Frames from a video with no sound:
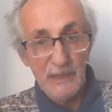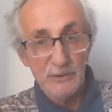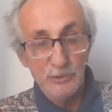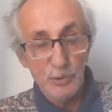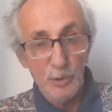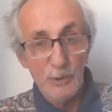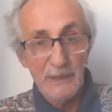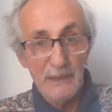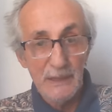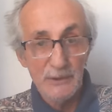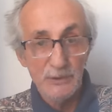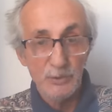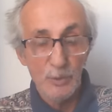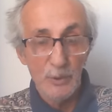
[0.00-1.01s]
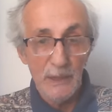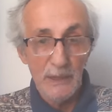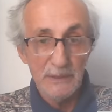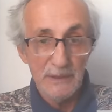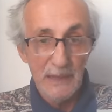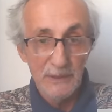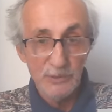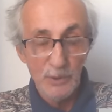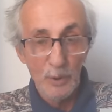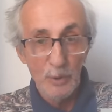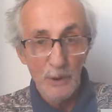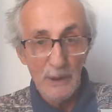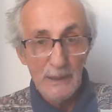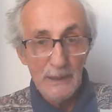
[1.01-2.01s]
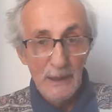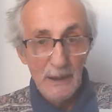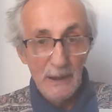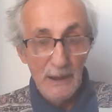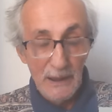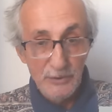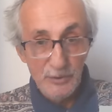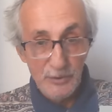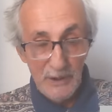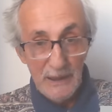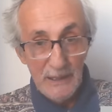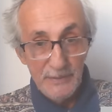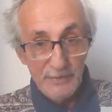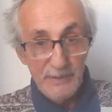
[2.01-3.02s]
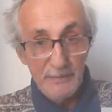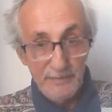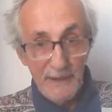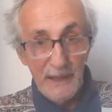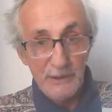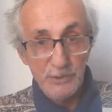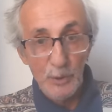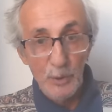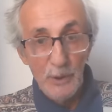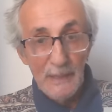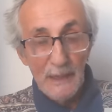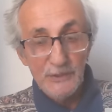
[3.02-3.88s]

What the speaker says: and turning into a NATO country de facto.